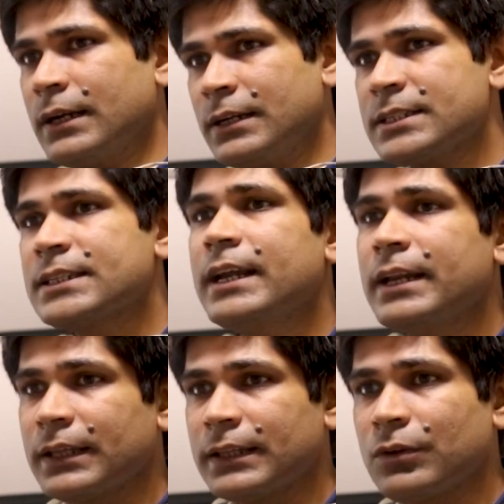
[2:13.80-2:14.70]
an
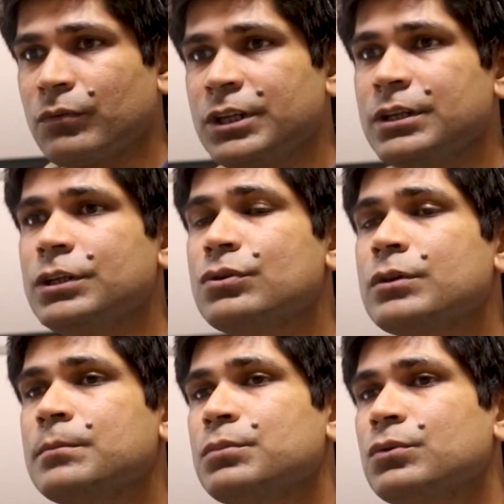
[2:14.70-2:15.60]
understanding that we need
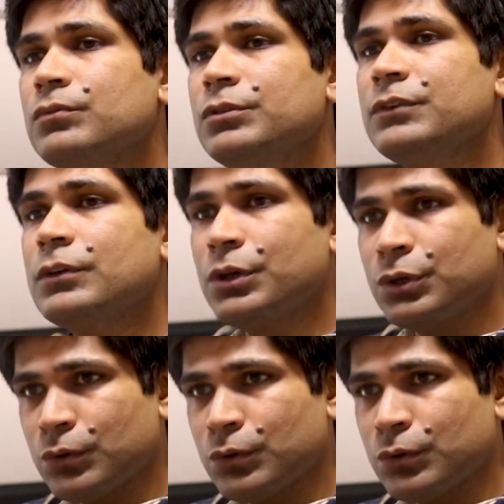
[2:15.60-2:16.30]
to improve these